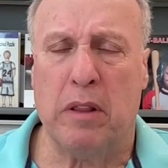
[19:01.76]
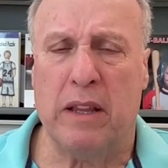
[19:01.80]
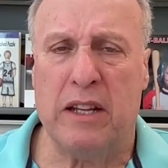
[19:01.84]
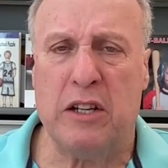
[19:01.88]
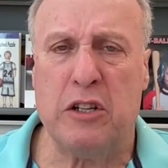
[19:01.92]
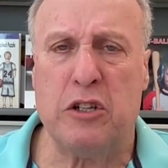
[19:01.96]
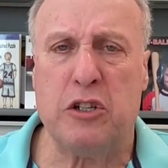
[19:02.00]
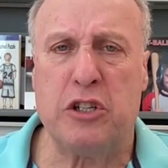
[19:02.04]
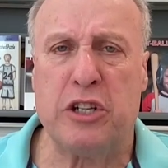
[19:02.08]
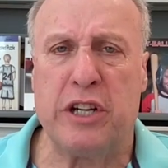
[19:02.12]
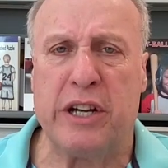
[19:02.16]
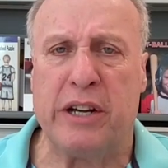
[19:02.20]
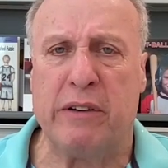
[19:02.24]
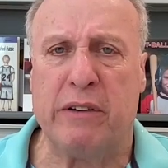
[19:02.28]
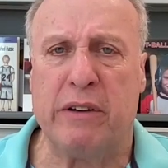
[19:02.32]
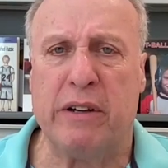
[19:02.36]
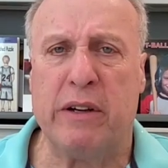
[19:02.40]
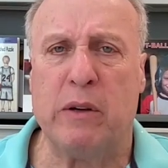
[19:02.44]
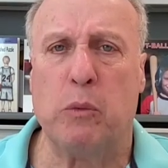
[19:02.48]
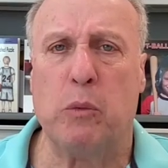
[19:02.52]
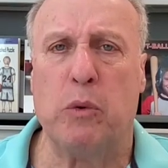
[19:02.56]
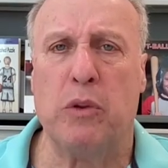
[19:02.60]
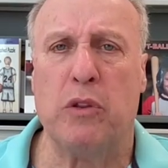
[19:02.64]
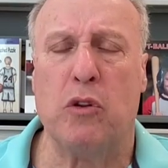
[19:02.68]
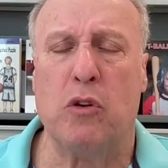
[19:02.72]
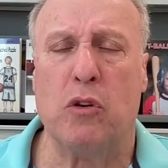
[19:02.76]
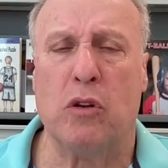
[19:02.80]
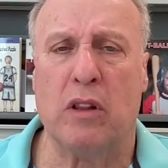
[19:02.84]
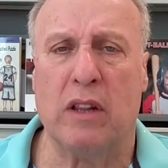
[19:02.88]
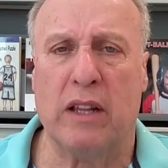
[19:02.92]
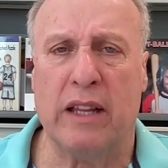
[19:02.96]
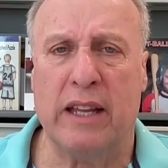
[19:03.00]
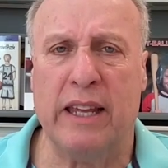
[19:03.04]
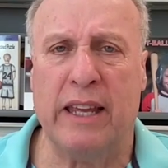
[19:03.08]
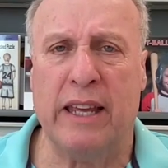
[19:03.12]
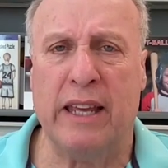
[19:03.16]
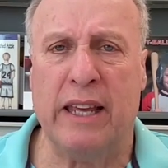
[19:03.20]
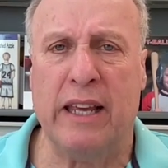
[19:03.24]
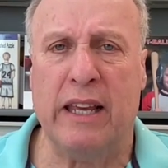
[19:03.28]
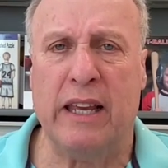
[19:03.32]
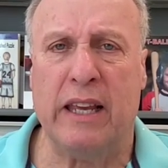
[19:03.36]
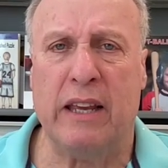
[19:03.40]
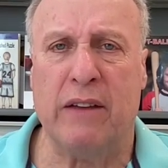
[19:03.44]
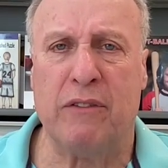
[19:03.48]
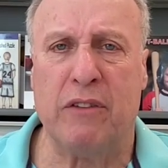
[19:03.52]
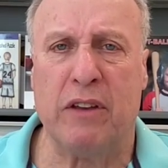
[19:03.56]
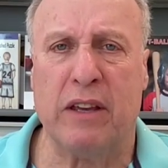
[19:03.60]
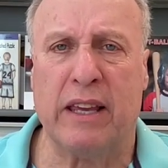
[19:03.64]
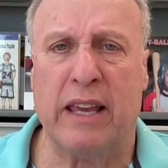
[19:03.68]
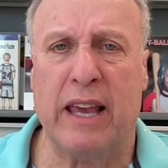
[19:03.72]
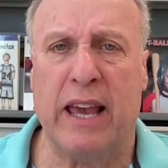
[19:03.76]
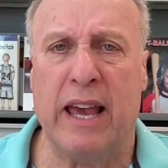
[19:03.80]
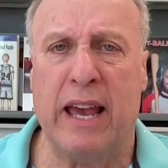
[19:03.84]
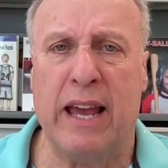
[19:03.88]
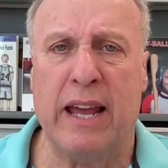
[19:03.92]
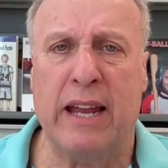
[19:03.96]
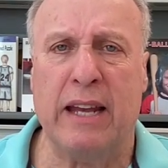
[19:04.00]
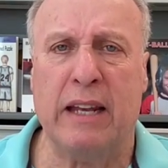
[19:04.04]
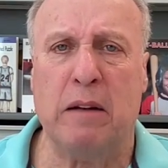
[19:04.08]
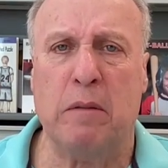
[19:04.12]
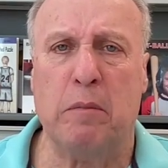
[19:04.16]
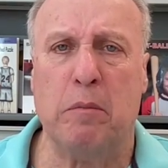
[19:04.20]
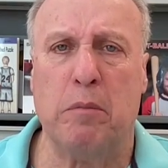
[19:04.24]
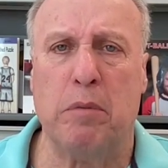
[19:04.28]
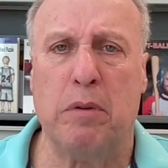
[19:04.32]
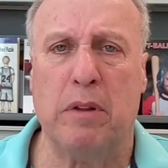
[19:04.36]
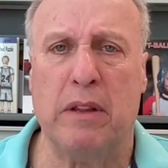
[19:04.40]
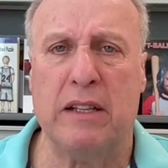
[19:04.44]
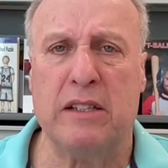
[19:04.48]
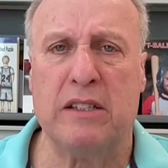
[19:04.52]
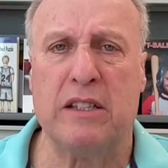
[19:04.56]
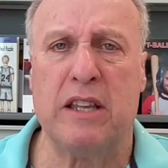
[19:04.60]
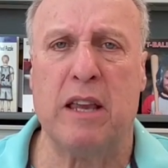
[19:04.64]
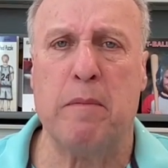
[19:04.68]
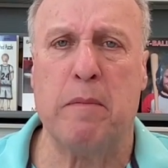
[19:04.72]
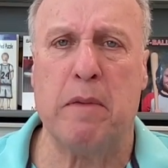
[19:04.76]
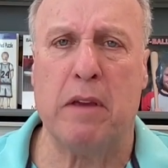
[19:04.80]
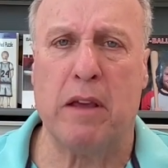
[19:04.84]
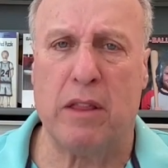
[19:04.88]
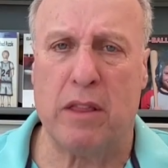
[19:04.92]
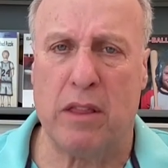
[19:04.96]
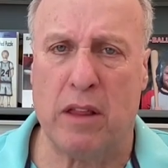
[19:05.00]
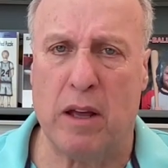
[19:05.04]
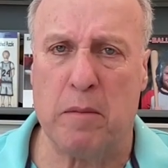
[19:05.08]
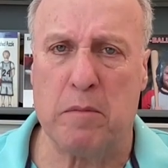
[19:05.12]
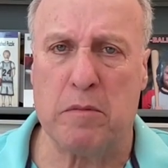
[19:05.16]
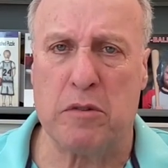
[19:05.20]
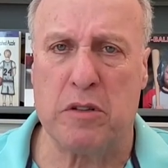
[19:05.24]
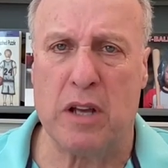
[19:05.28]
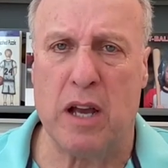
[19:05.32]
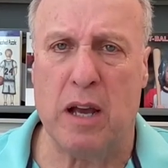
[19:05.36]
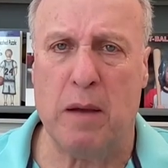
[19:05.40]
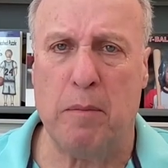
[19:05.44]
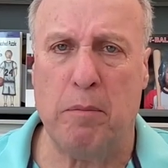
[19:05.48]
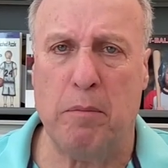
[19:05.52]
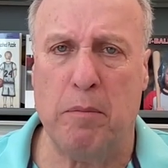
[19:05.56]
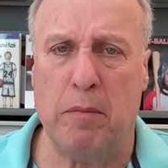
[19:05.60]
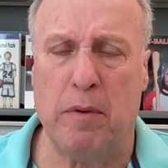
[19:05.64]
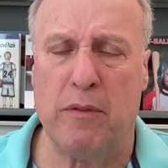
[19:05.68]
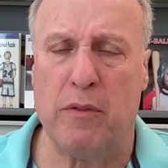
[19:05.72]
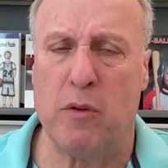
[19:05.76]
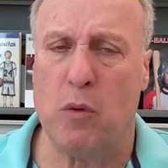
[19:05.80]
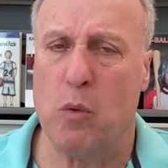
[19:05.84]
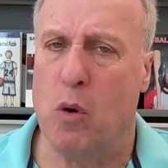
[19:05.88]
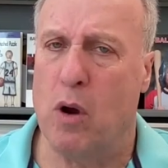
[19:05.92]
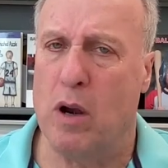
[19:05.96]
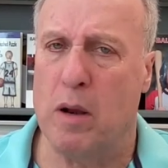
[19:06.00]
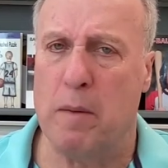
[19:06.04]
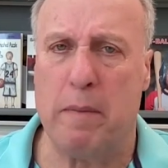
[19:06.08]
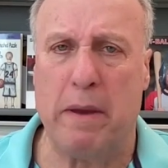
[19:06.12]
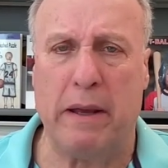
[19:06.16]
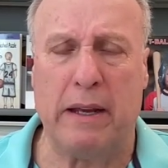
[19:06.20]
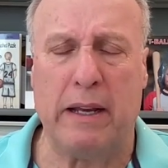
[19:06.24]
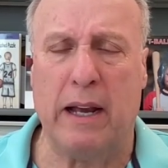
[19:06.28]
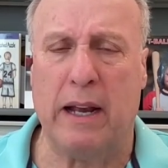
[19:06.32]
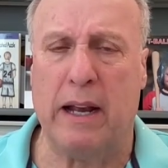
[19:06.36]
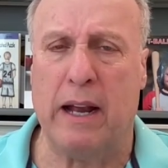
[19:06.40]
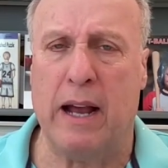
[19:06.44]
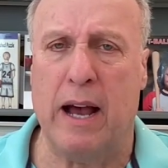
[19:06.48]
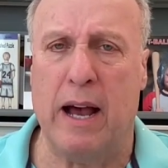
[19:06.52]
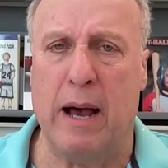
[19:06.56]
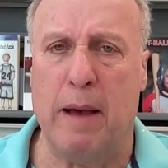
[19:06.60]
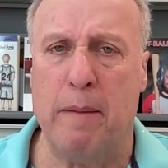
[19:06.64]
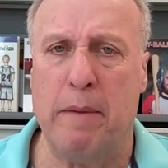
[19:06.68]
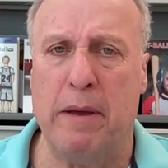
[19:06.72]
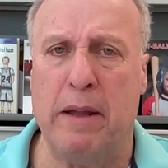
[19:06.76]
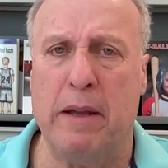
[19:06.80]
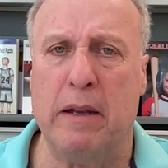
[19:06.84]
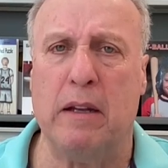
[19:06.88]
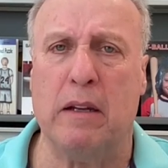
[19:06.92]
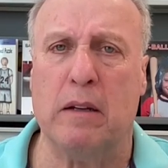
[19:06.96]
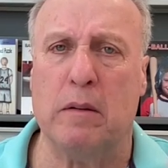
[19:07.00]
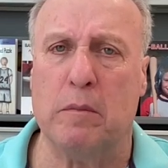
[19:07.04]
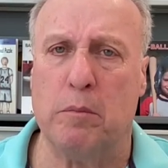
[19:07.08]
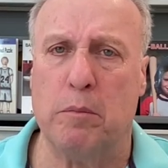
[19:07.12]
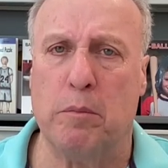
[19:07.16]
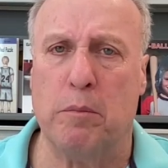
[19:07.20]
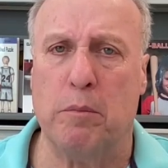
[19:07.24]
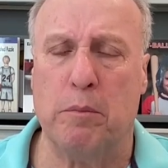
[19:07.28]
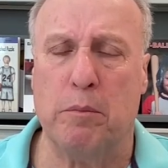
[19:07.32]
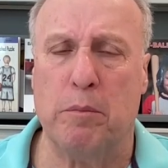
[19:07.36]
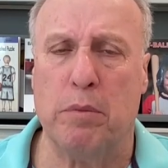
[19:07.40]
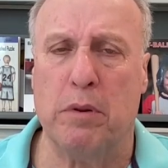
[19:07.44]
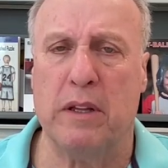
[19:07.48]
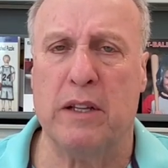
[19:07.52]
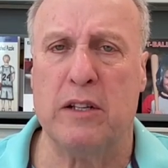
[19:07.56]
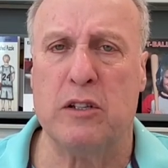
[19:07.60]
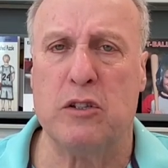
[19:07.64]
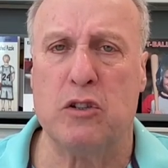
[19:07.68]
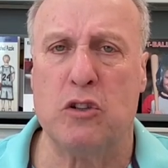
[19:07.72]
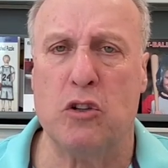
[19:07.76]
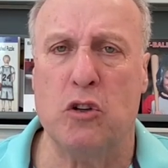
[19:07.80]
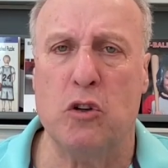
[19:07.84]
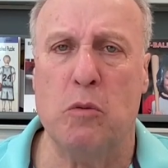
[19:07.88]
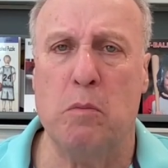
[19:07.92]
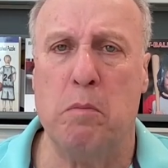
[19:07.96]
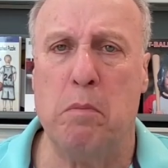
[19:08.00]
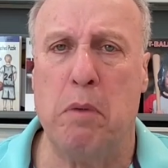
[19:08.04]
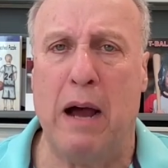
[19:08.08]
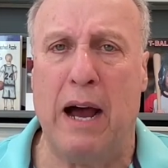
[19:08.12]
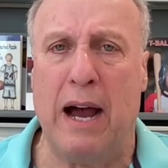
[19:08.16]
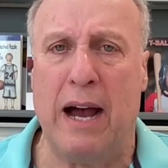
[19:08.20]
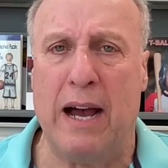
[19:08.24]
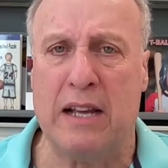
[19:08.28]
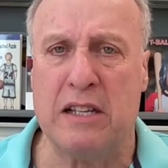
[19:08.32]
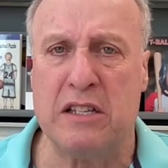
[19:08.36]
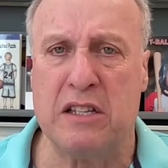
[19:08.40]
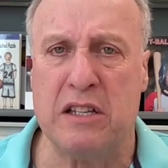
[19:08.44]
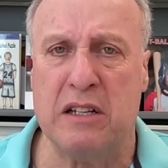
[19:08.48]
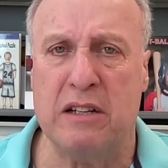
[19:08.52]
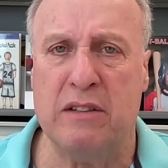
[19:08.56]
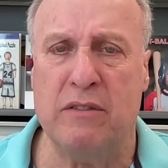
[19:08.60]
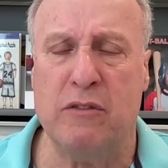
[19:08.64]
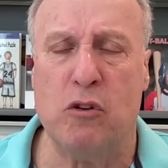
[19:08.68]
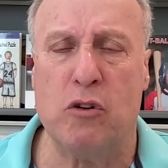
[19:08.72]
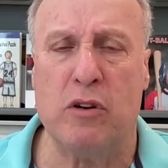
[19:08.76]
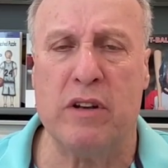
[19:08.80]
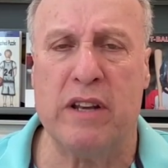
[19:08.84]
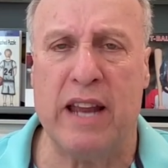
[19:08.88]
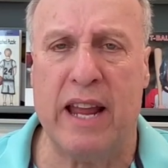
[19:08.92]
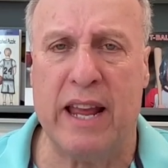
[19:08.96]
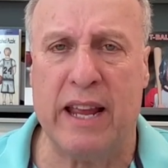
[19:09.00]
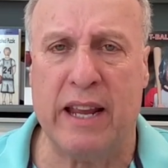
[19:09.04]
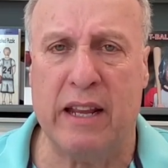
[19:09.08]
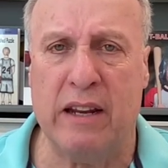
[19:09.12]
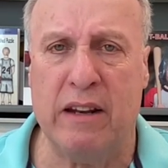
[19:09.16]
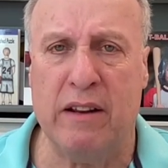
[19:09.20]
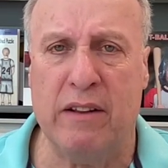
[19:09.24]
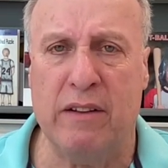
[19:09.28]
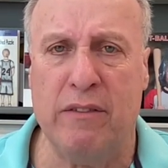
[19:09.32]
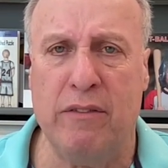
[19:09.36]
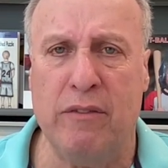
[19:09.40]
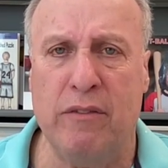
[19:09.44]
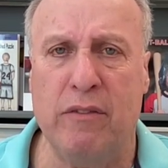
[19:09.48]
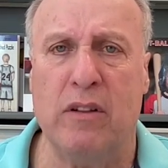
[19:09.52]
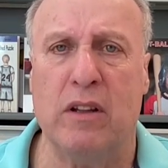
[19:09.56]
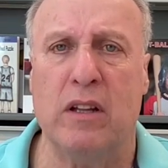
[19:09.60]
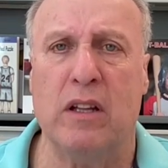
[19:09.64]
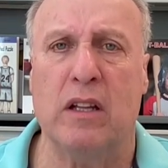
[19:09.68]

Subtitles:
please share it with your league. If you can, please give me a thumbs up. If you want to make a comment, please do, positive or negative.